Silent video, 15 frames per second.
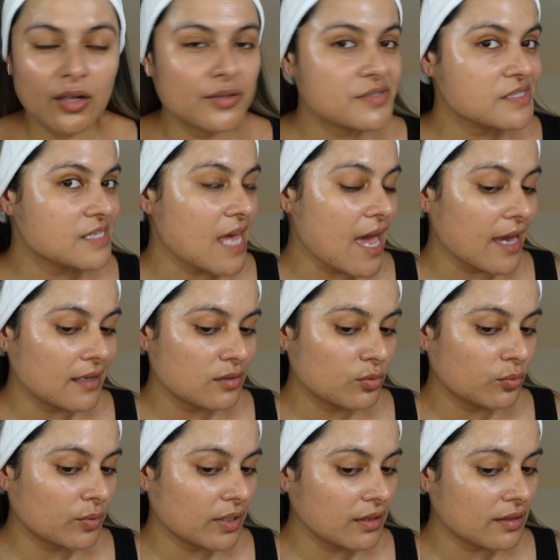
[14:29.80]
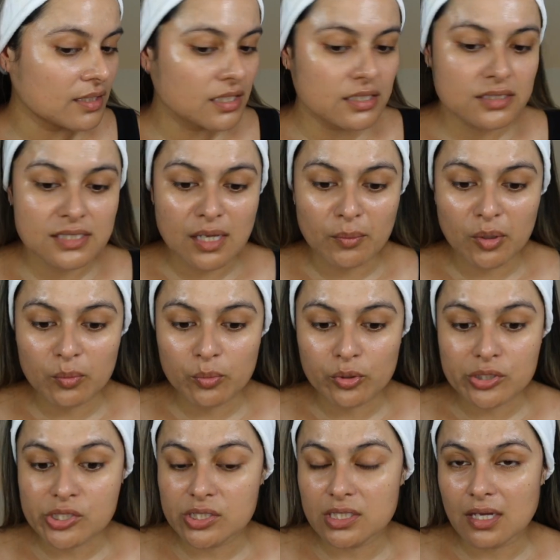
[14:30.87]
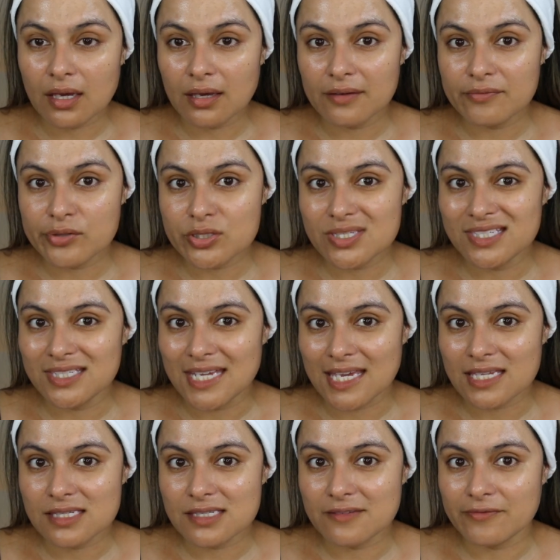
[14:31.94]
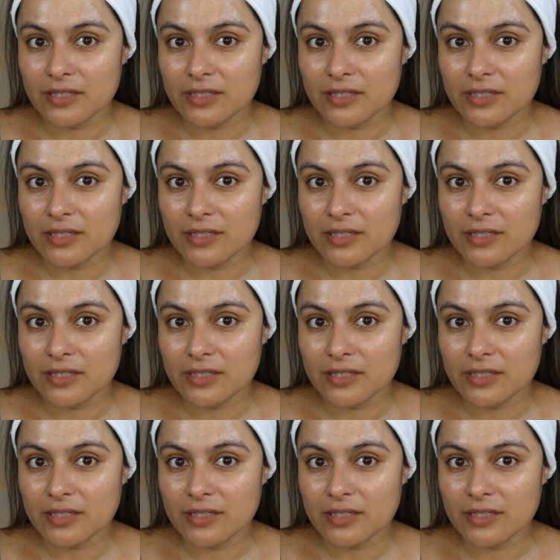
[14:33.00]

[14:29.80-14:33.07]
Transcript: All set with the demo portion of today's